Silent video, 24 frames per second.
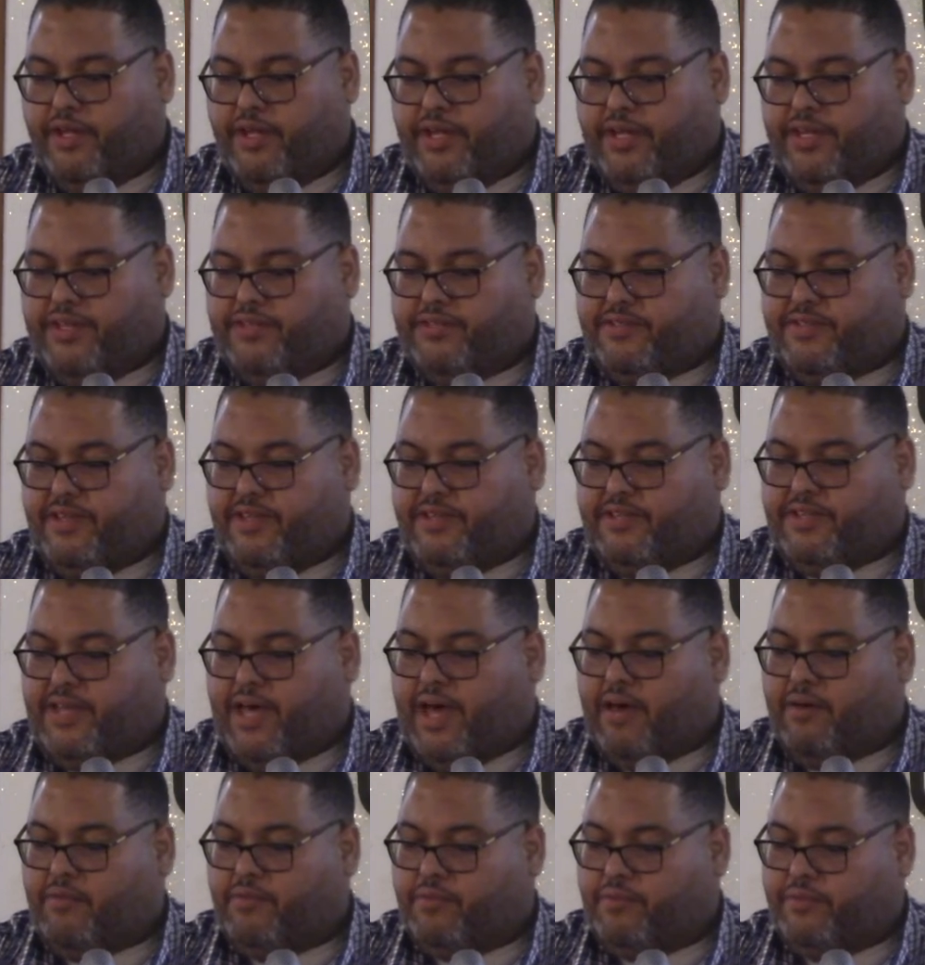He says,
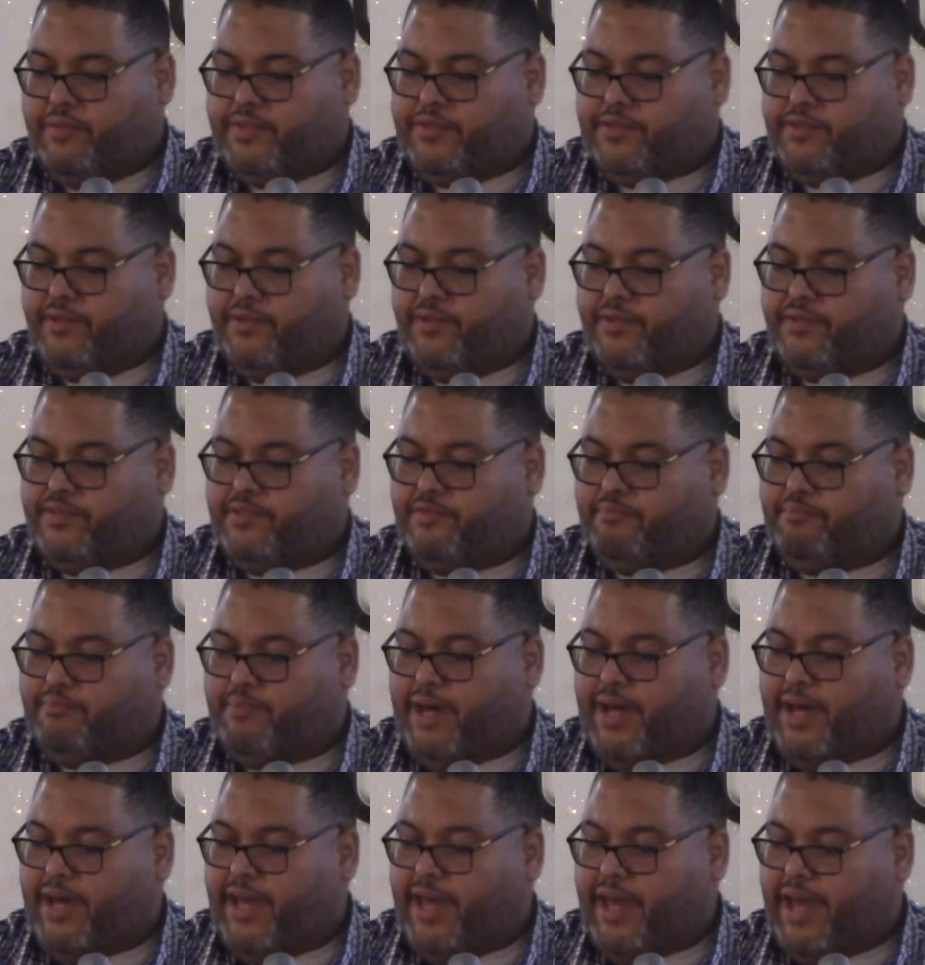I will return to
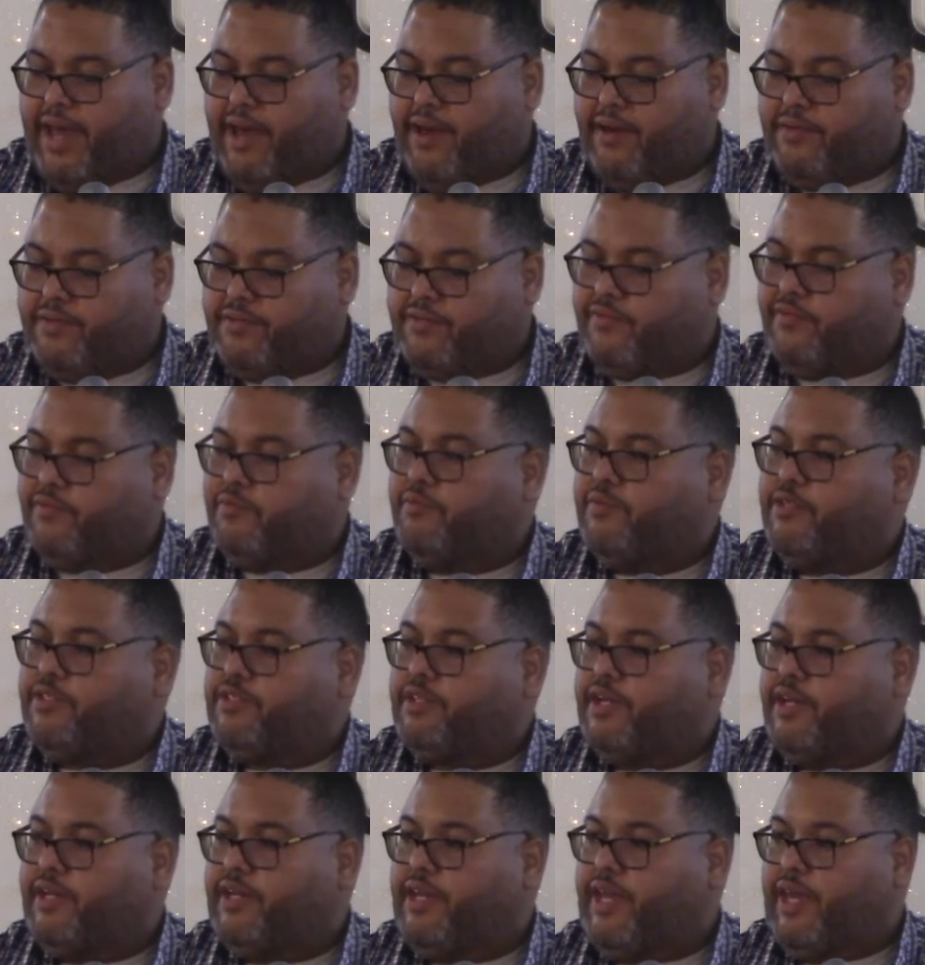my house from which
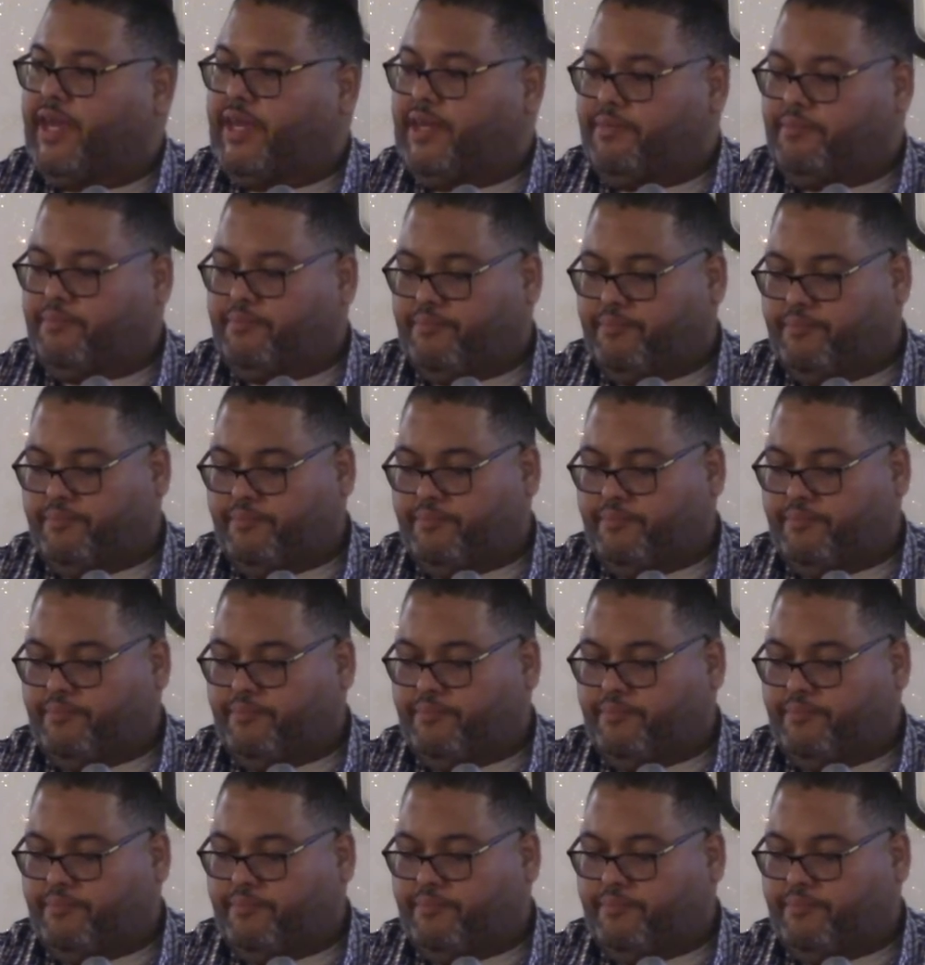I came.